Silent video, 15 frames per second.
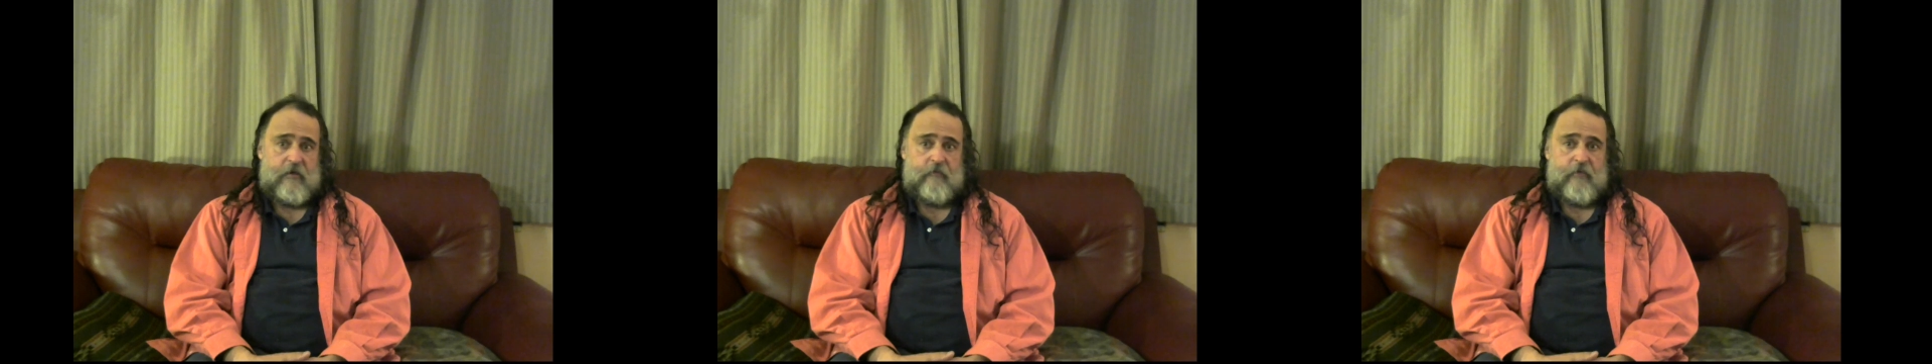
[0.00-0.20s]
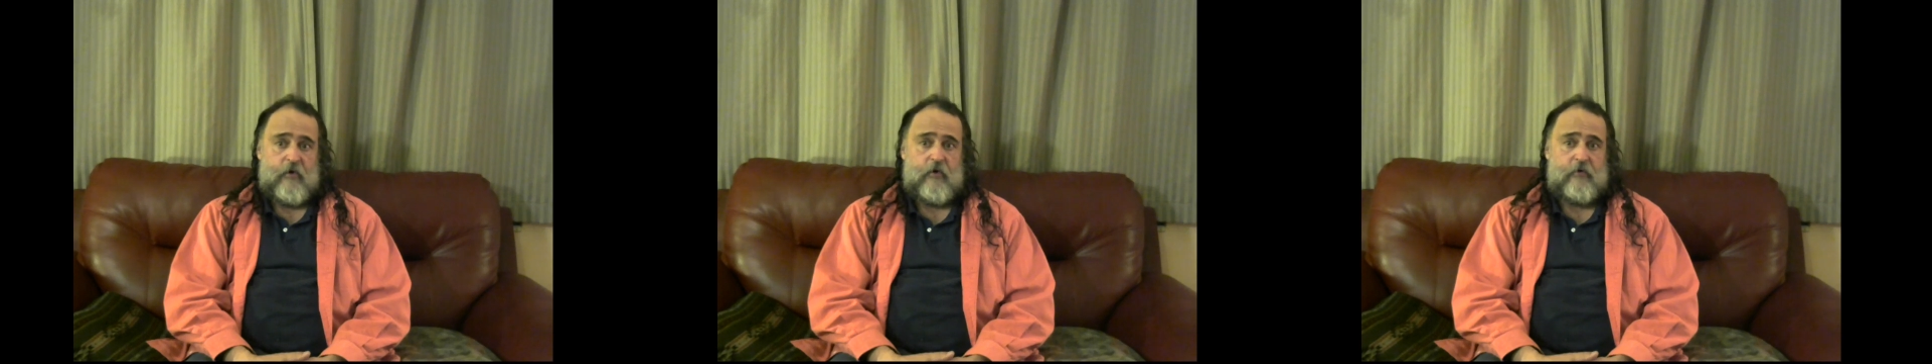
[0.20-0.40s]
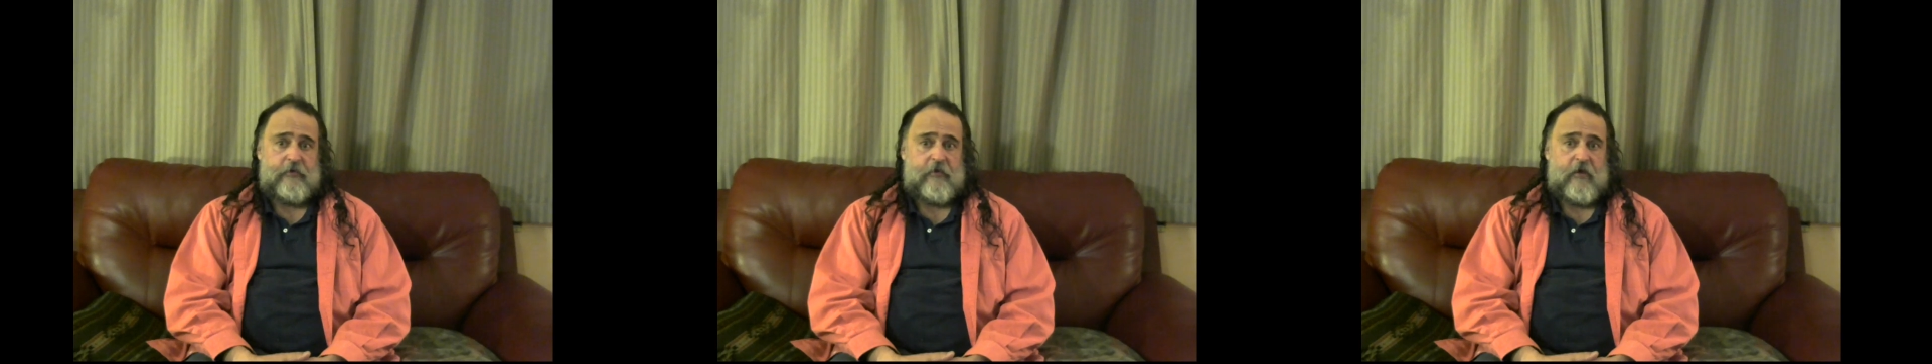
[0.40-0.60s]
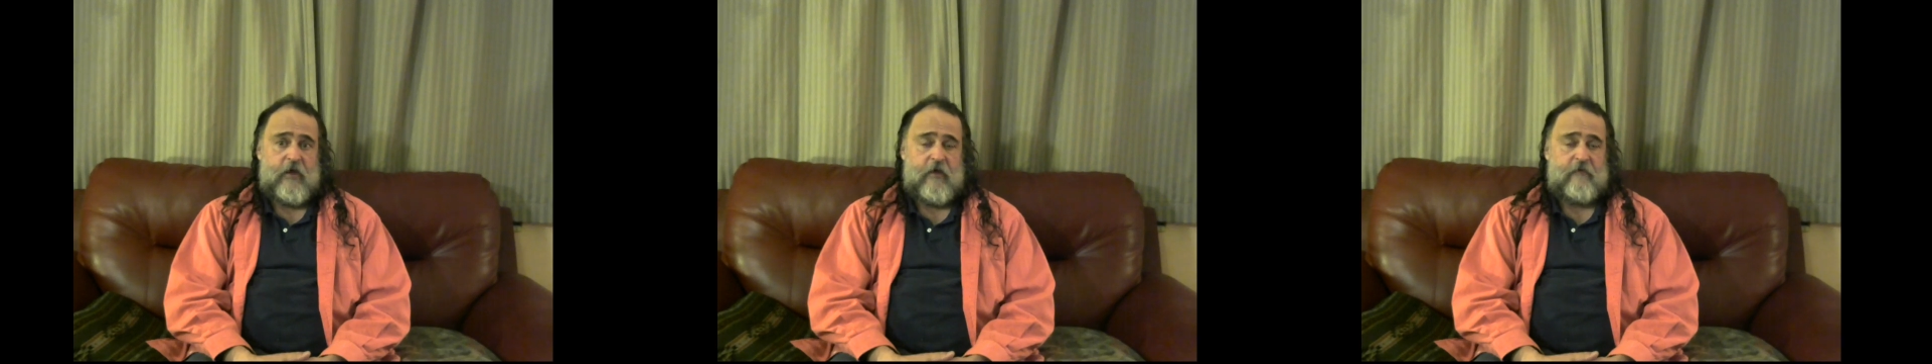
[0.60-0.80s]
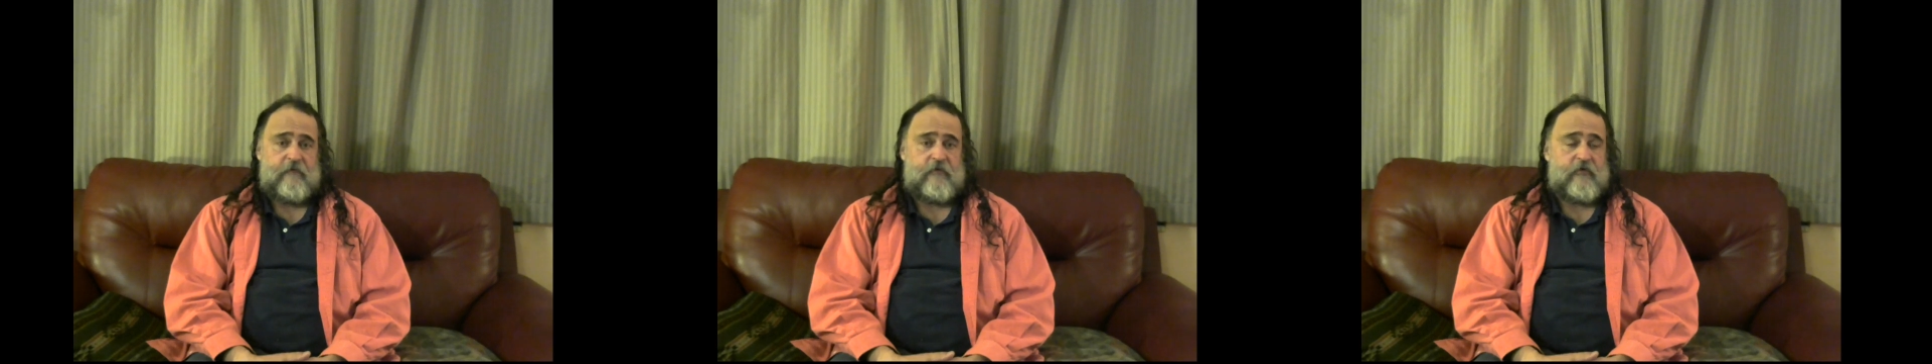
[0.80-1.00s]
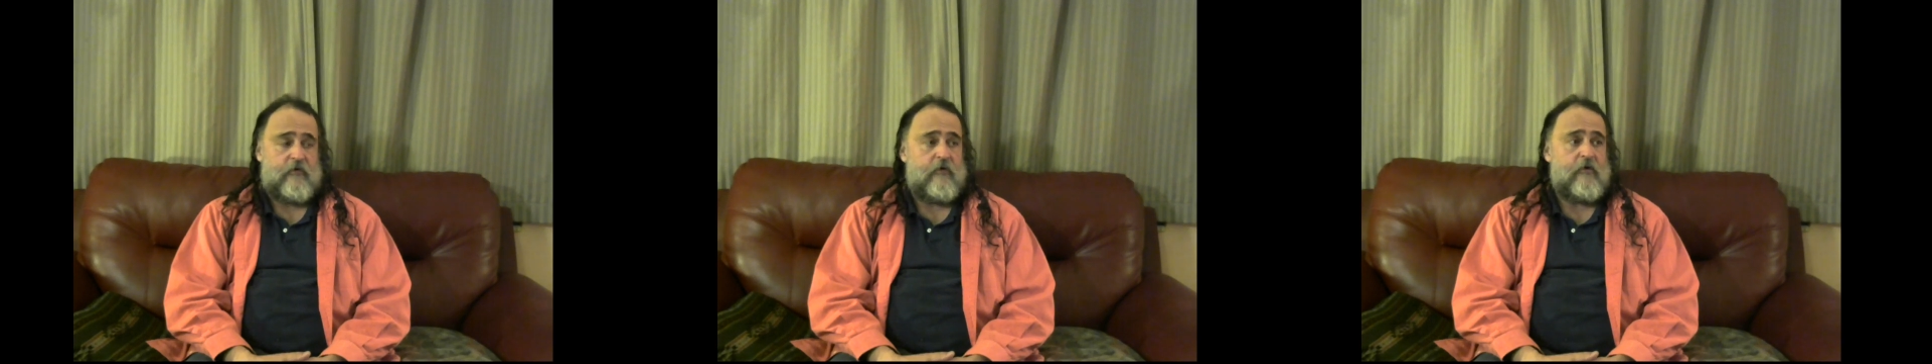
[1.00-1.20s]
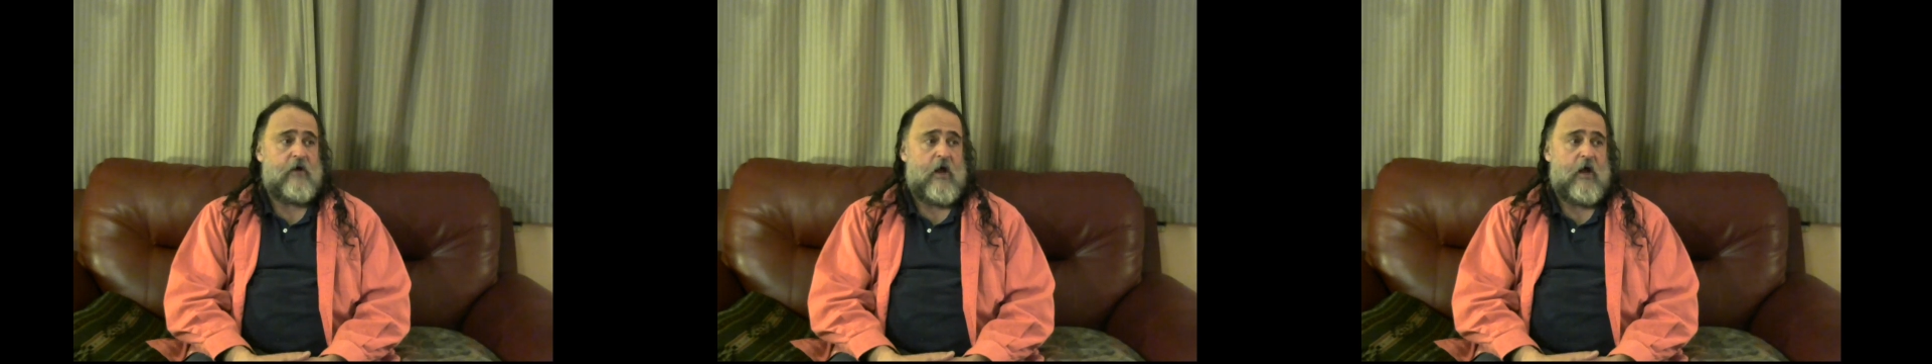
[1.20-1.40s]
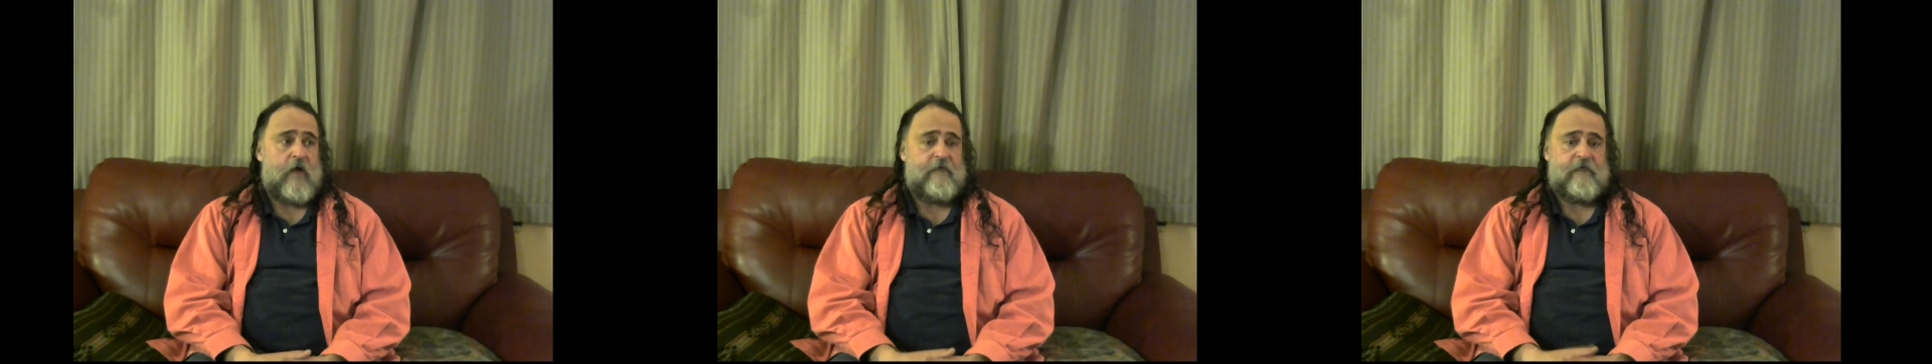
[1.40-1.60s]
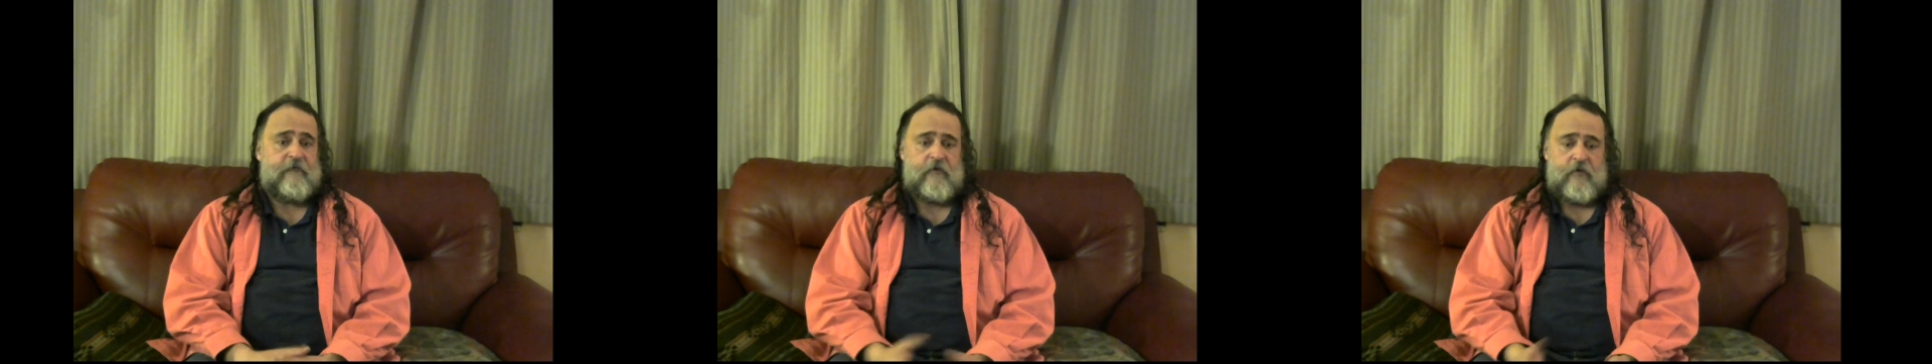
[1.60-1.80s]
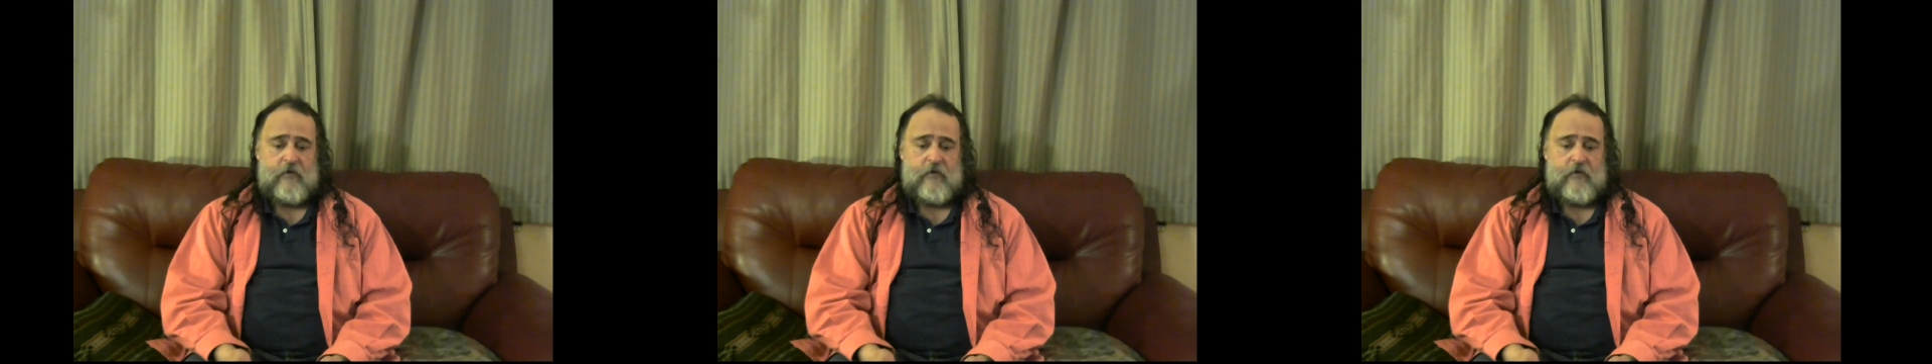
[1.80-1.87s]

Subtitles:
both have turned off